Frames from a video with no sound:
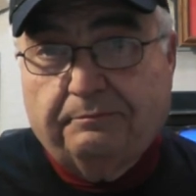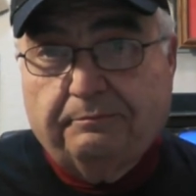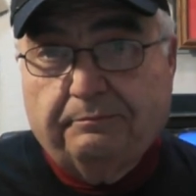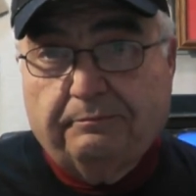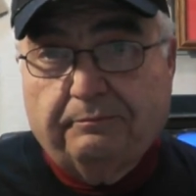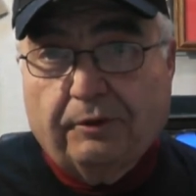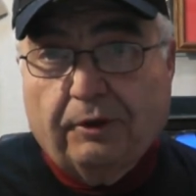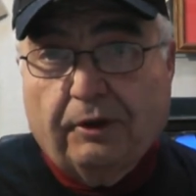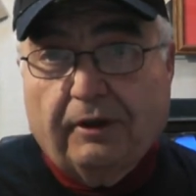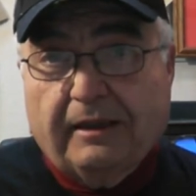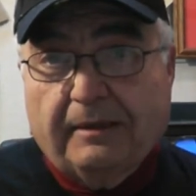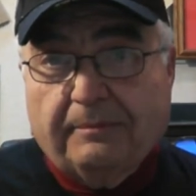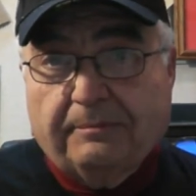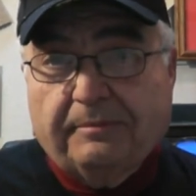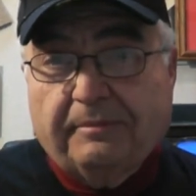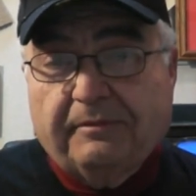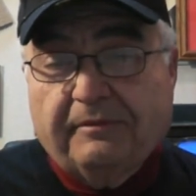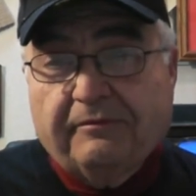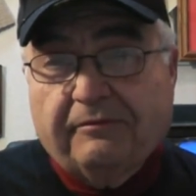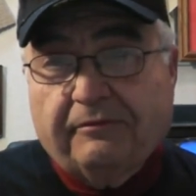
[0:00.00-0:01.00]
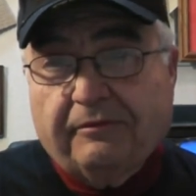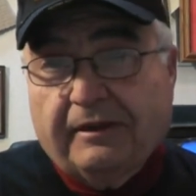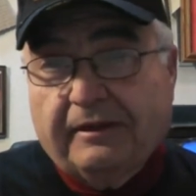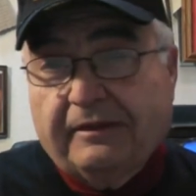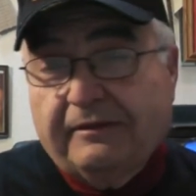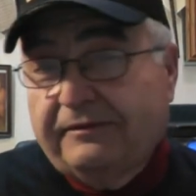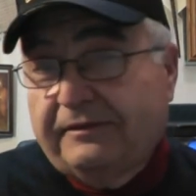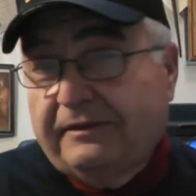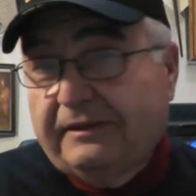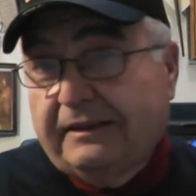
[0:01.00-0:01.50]
brought up in
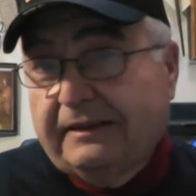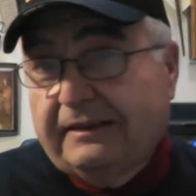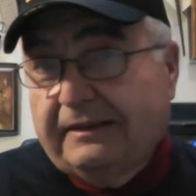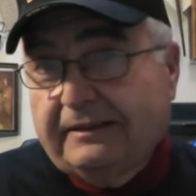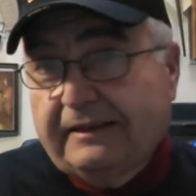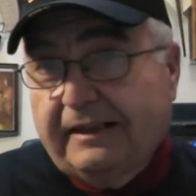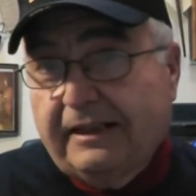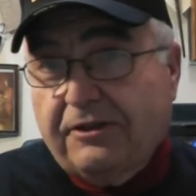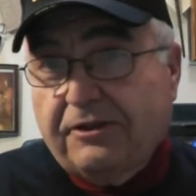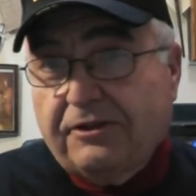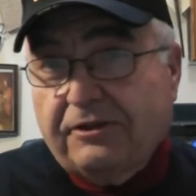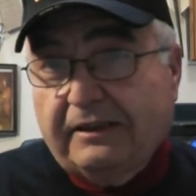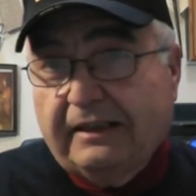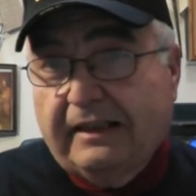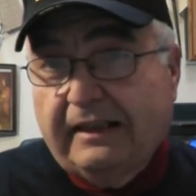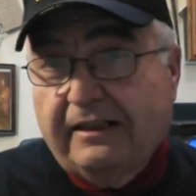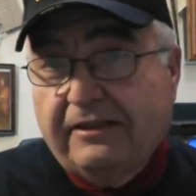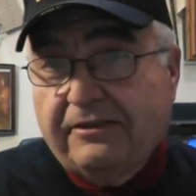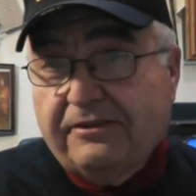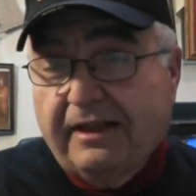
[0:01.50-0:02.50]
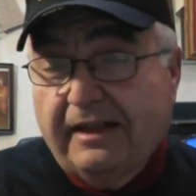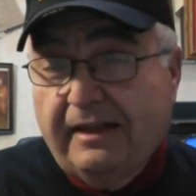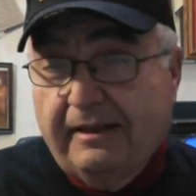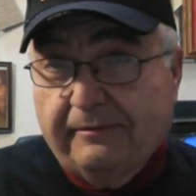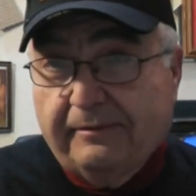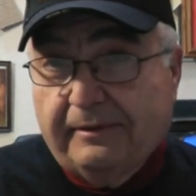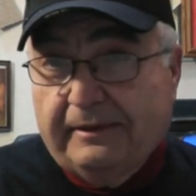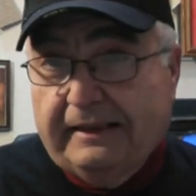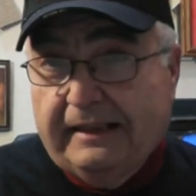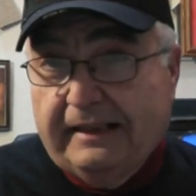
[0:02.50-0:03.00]
front of the legislators
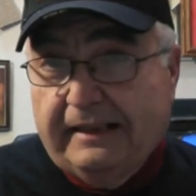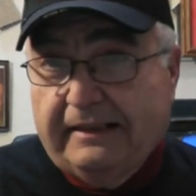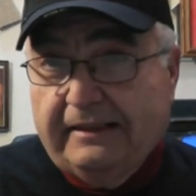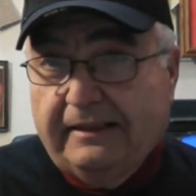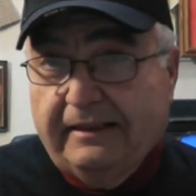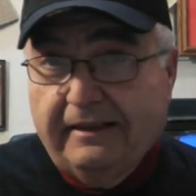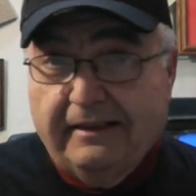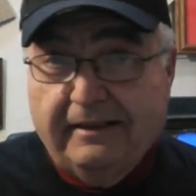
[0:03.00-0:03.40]
every day,